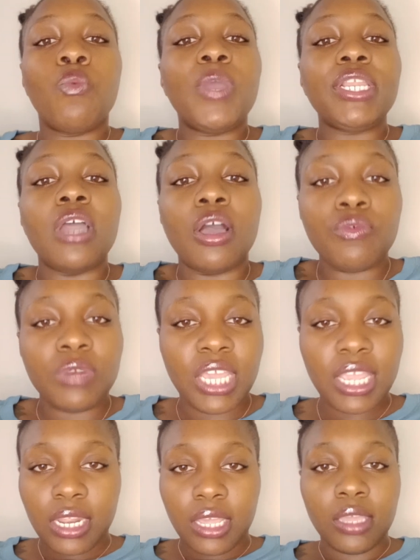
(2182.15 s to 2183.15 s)
We don't
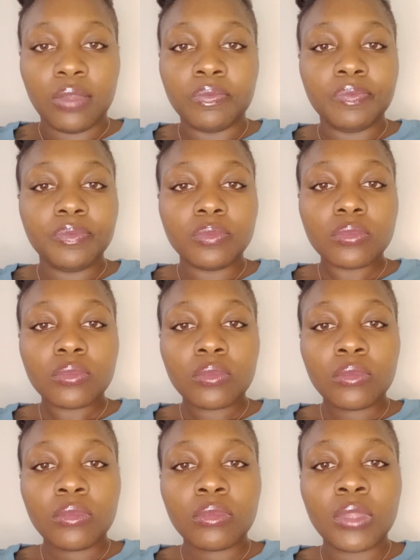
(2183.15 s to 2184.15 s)
need
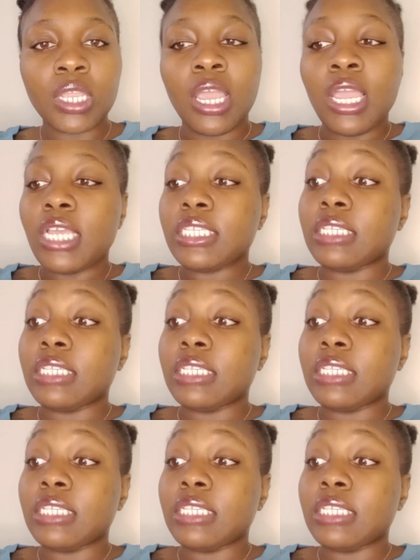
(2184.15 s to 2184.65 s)
it.